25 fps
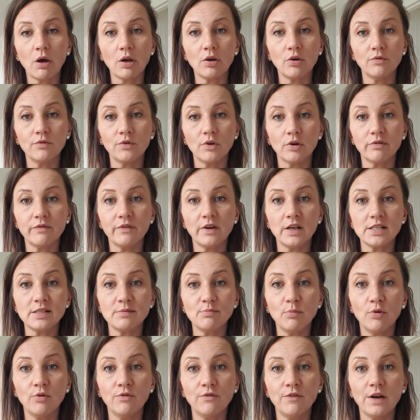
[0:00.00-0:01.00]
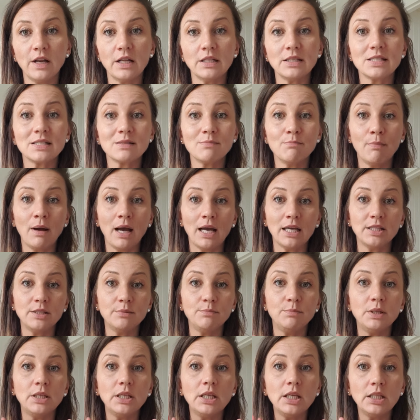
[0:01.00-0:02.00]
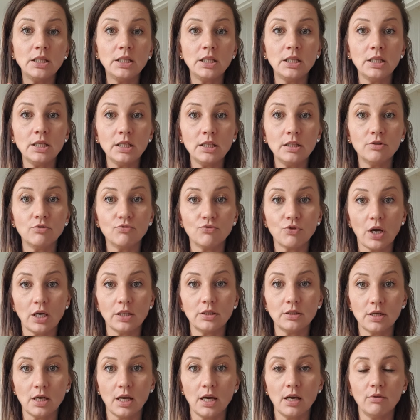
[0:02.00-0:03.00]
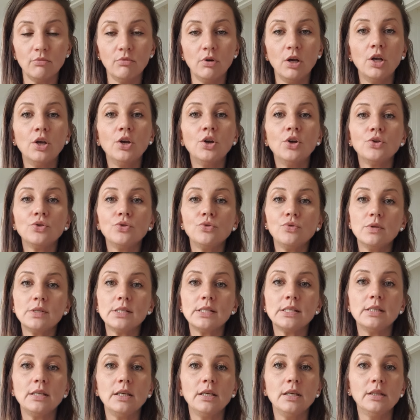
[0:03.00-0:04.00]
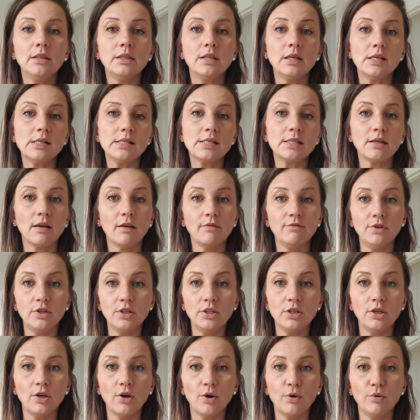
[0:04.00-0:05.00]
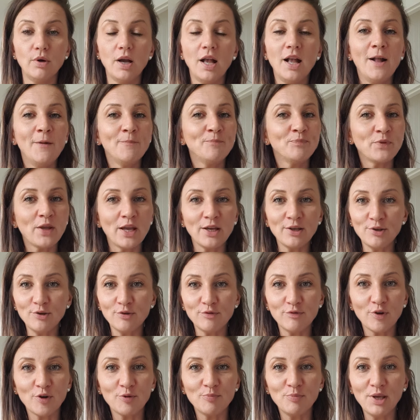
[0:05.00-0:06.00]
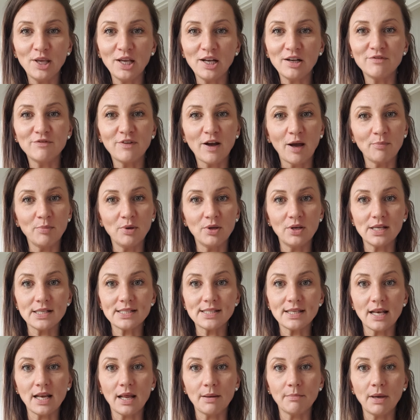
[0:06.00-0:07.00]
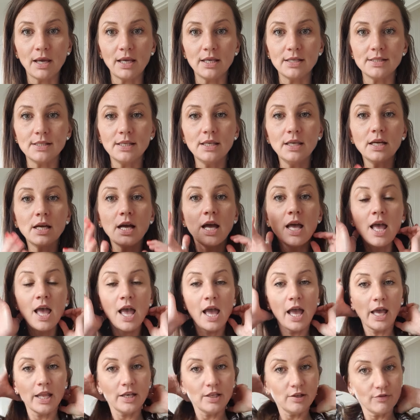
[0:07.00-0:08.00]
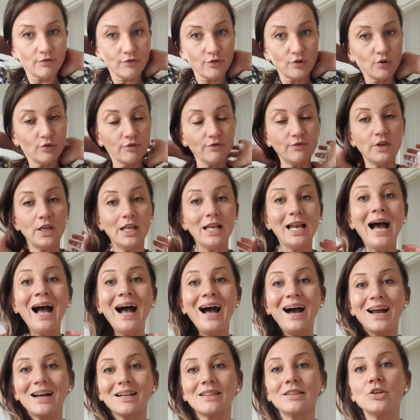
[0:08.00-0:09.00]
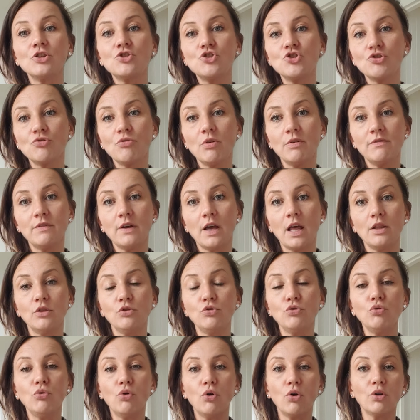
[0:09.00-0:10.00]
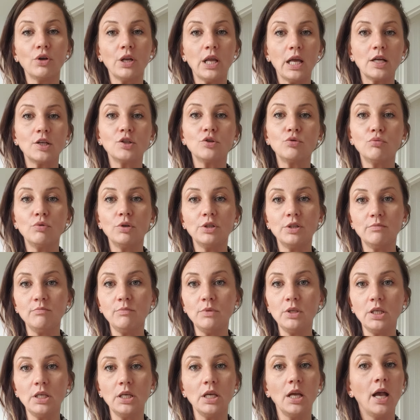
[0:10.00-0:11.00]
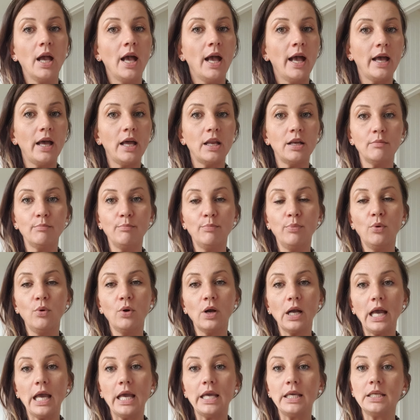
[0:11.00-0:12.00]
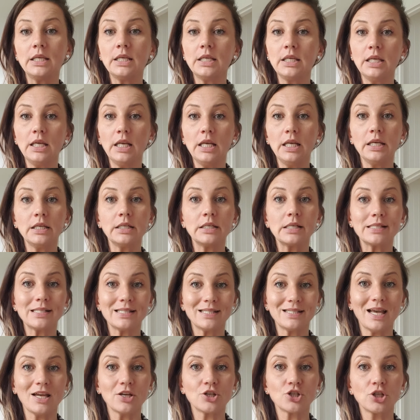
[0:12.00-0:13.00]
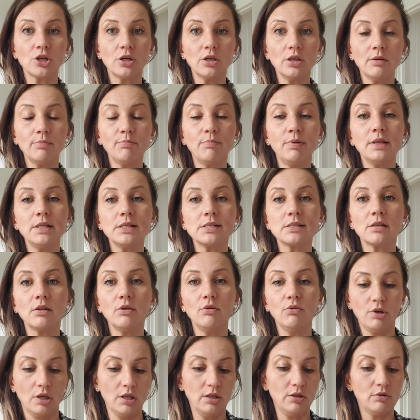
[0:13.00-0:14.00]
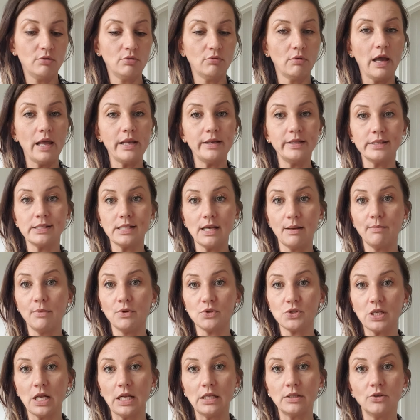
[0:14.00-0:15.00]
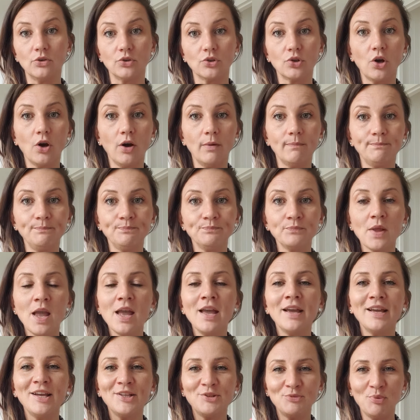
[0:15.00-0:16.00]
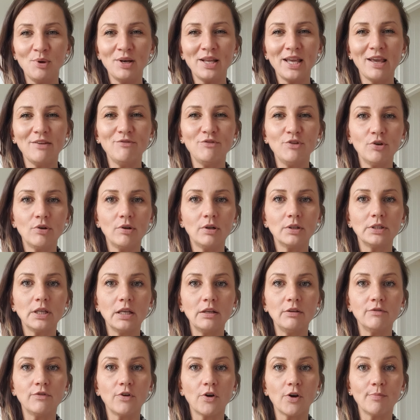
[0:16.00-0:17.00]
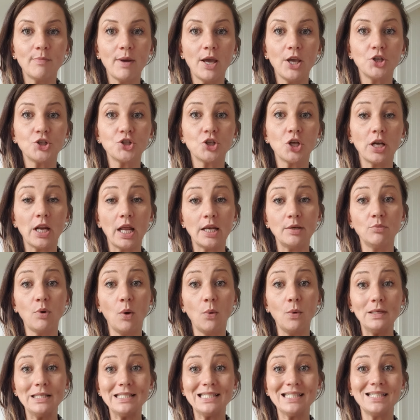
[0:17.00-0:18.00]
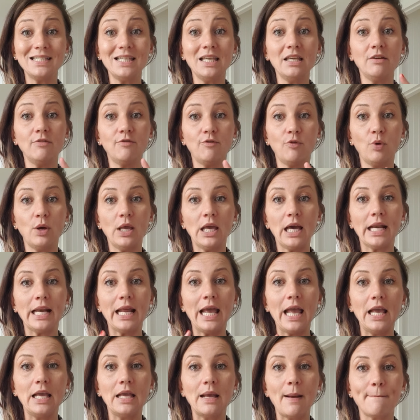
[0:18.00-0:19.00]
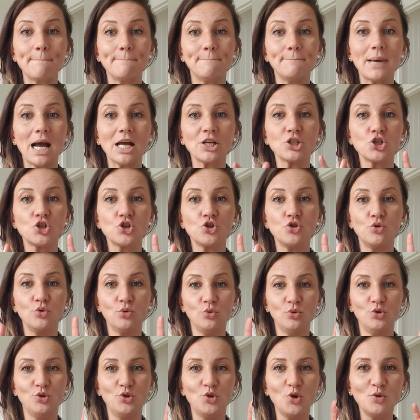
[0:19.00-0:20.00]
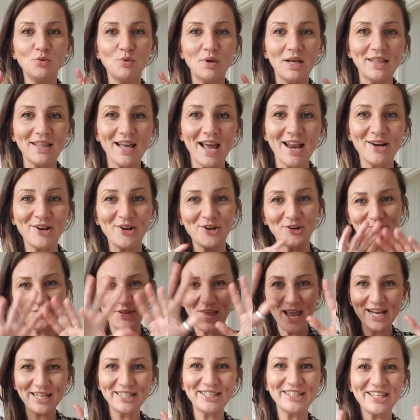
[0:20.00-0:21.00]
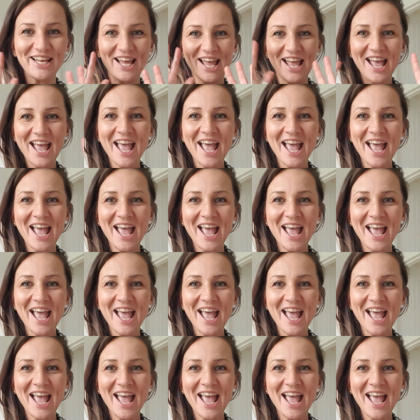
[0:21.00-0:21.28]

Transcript: one of your Facebook friends might be in need right now to see this video. Thank you for being fabulous and amazing. And if you feel heart driven to connect with me and book a healing session, please look into elizamozal.com. It will give you all the information and we will see if we are a match to do it and connect